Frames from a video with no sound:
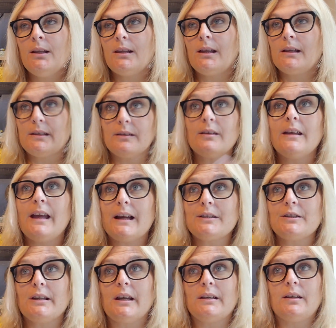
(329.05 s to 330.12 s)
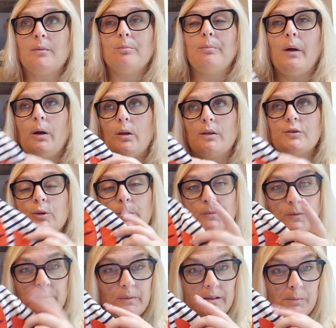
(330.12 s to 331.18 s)
Like he actually had a polo top
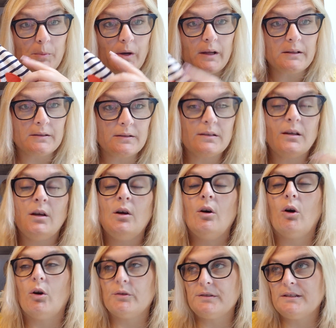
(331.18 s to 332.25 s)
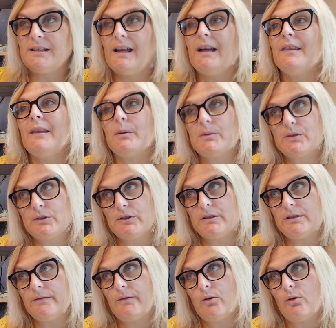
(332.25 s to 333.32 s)
from this brand on today and that was three
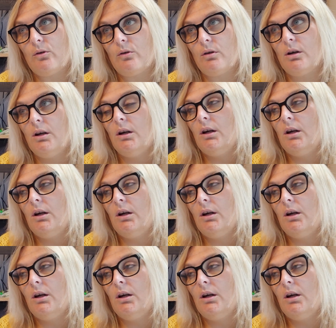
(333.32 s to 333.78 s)
to four.